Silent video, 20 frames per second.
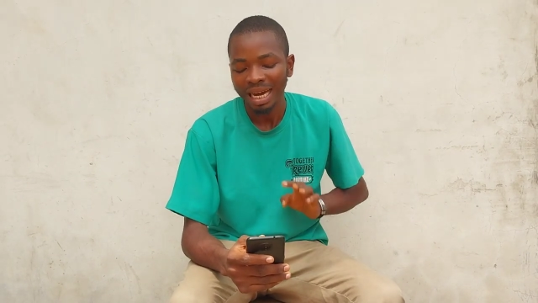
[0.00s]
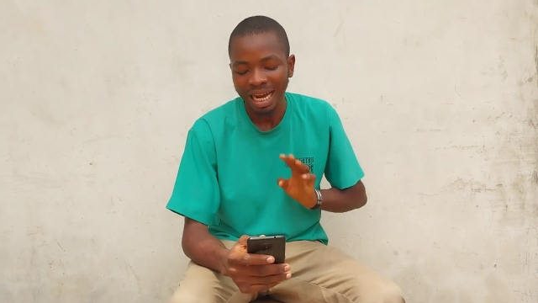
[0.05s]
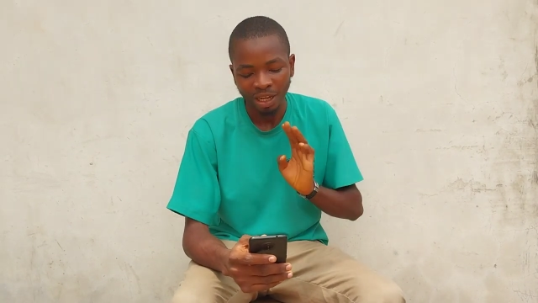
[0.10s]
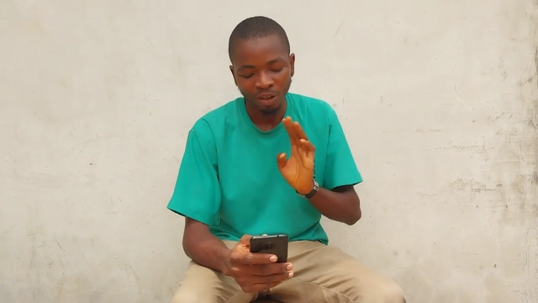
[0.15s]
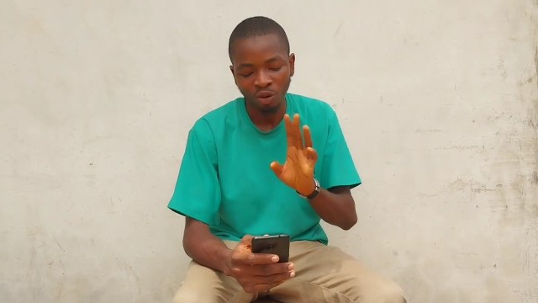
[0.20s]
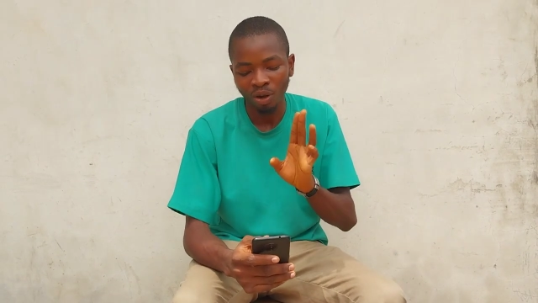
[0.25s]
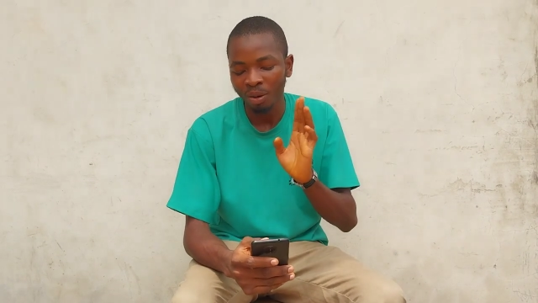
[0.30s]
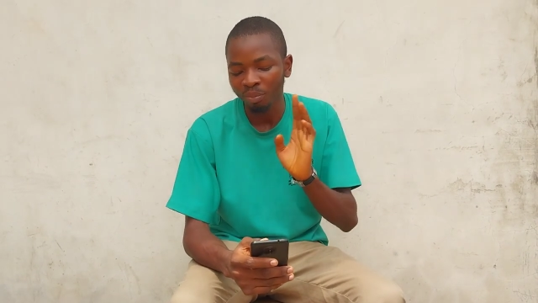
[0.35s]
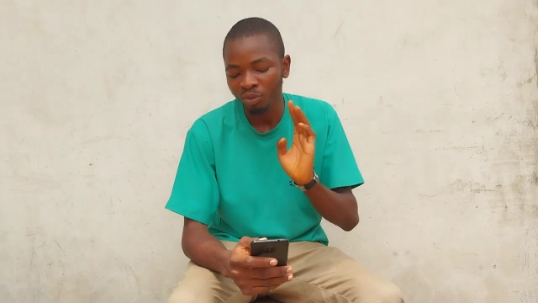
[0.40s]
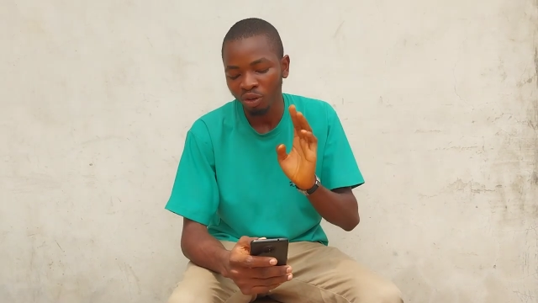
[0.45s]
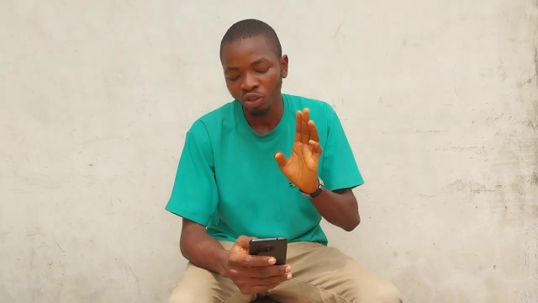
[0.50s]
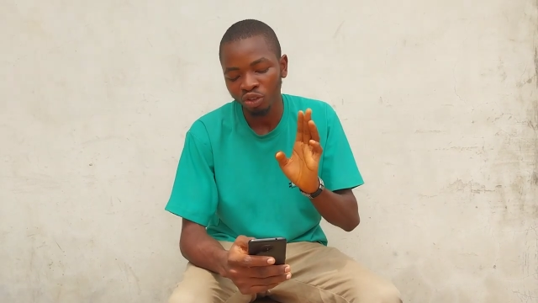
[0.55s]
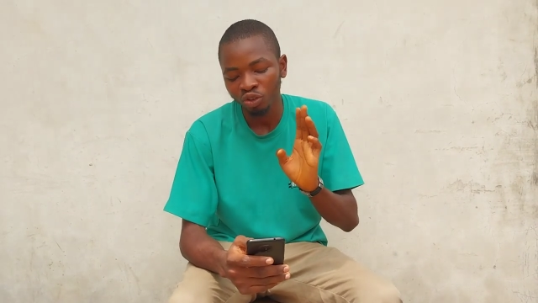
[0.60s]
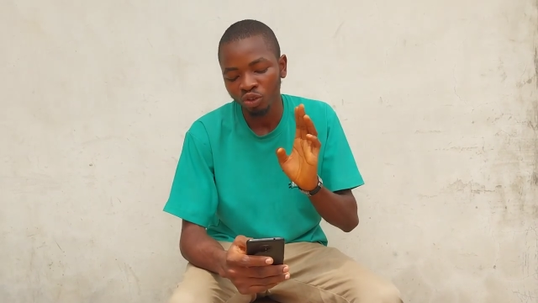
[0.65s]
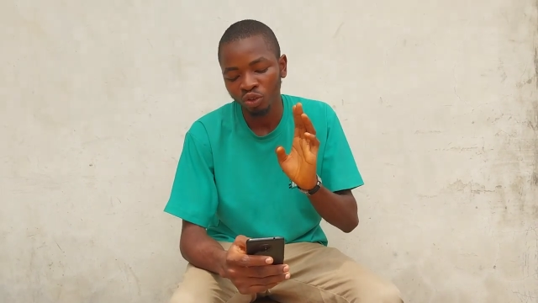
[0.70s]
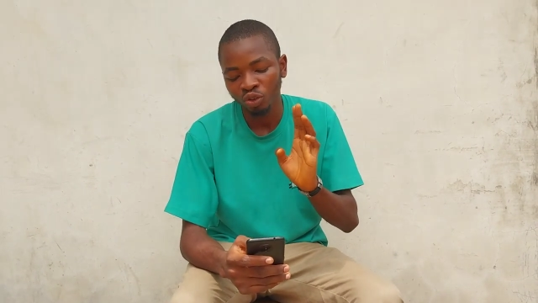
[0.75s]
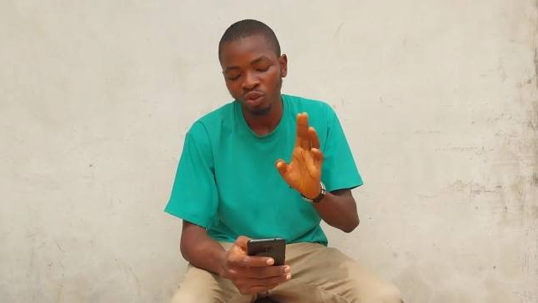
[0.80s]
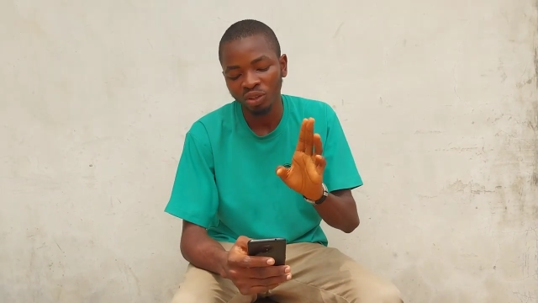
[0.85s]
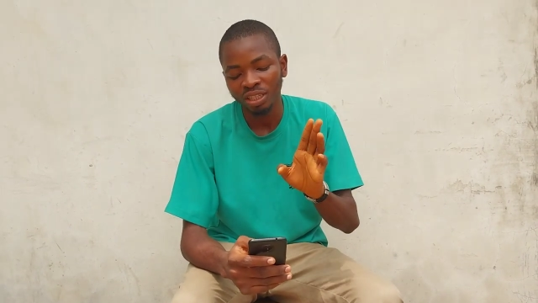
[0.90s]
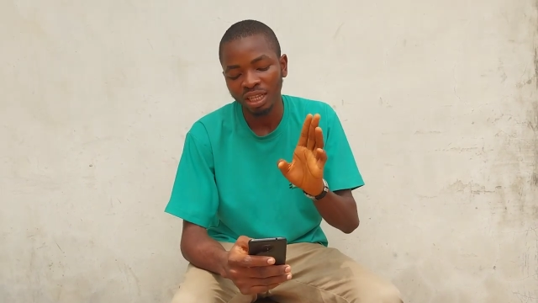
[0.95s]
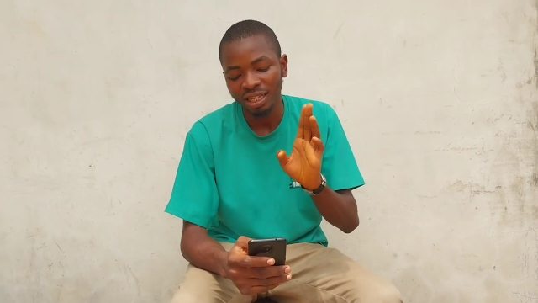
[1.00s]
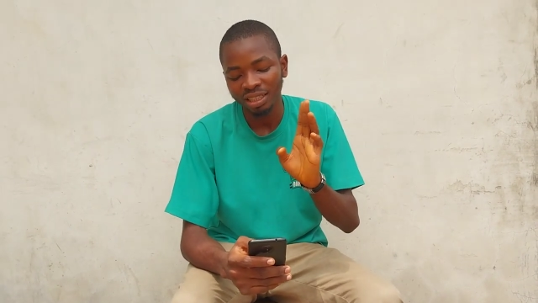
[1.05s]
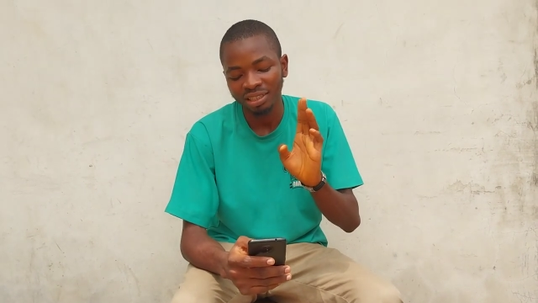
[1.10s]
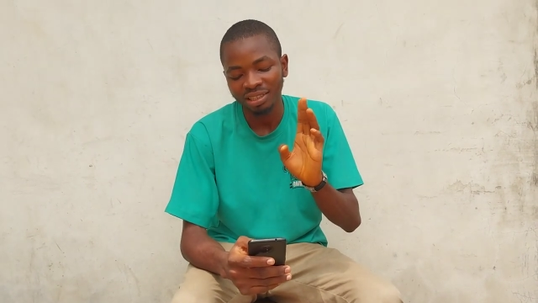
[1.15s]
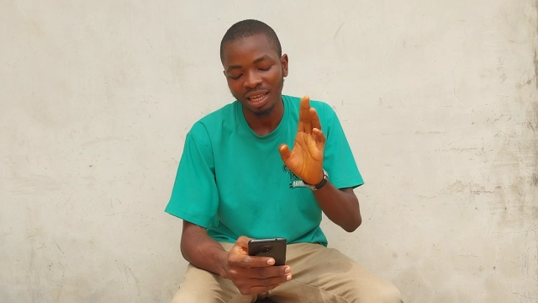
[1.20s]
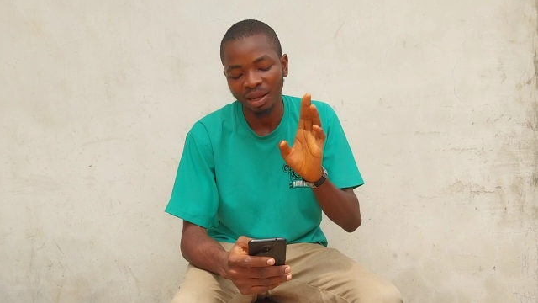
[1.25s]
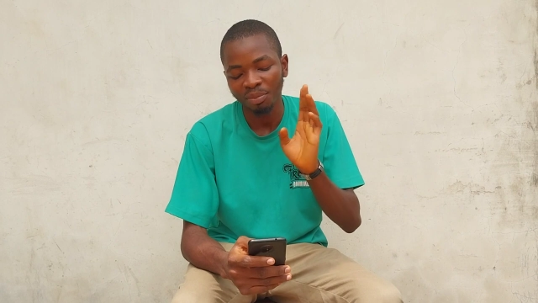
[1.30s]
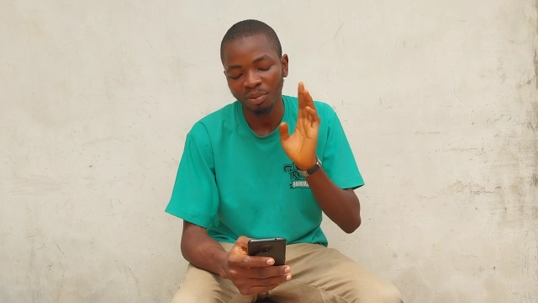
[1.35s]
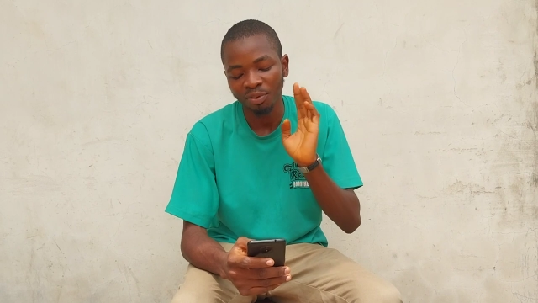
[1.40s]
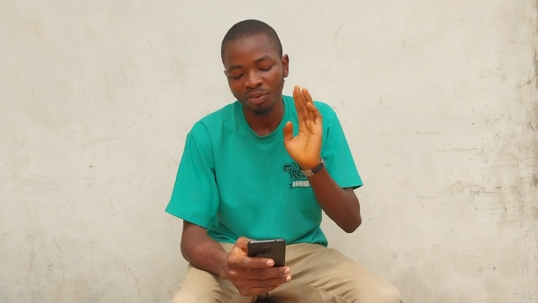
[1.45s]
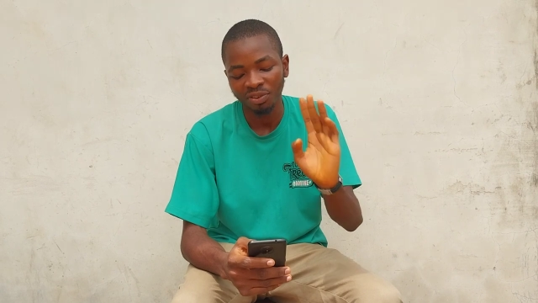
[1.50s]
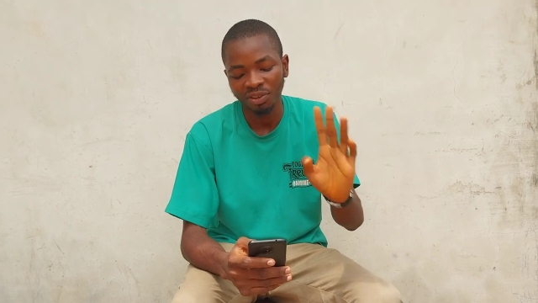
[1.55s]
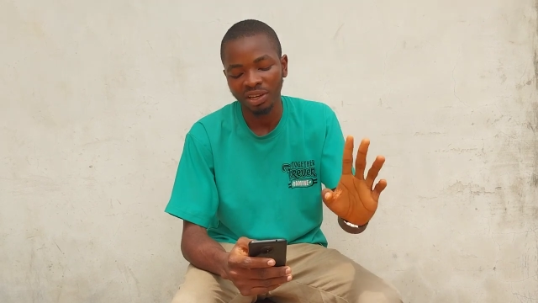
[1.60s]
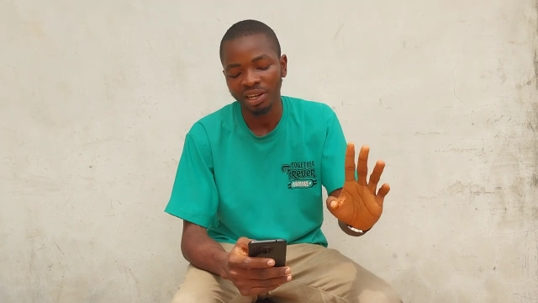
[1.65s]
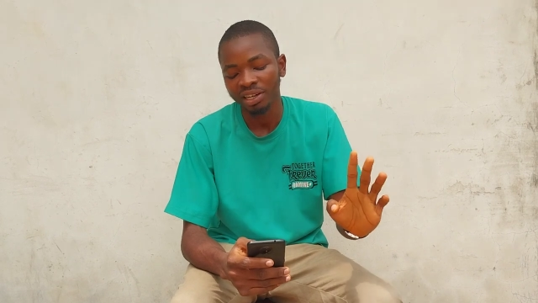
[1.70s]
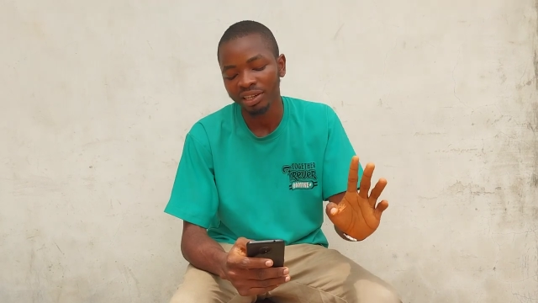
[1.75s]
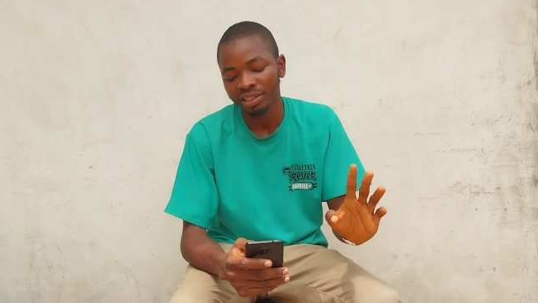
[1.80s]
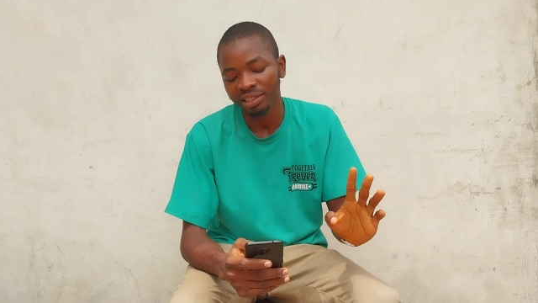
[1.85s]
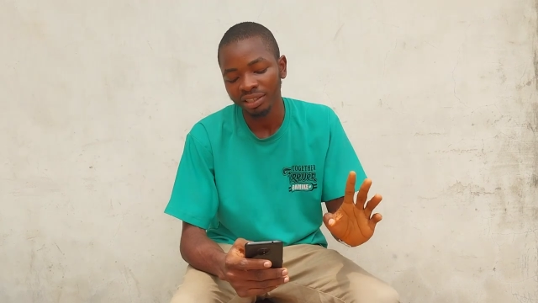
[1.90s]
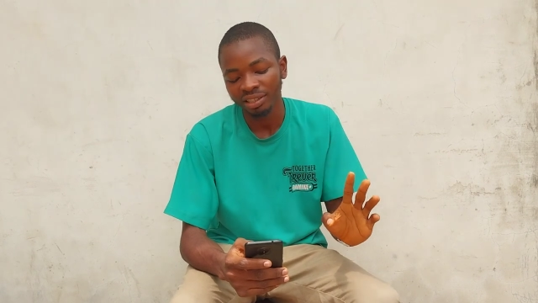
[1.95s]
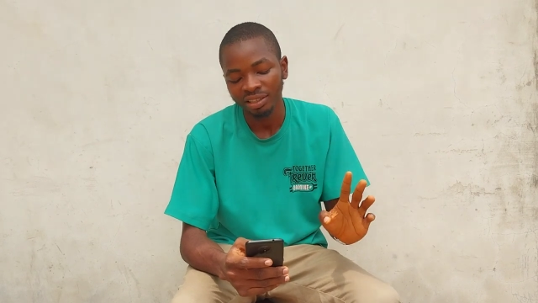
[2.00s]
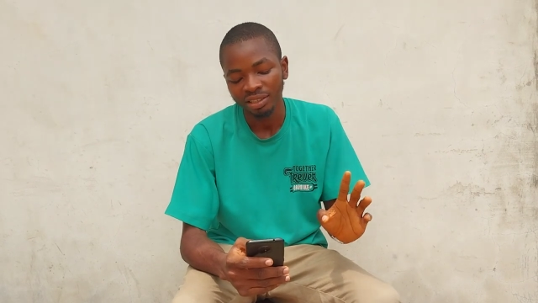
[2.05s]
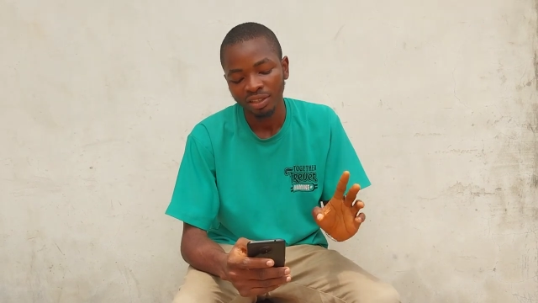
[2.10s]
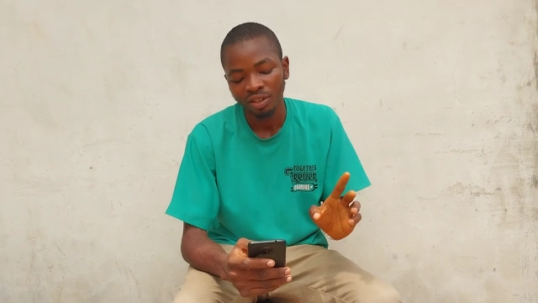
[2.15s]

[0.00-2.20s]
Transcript: I'm not going to choose that type of hairy.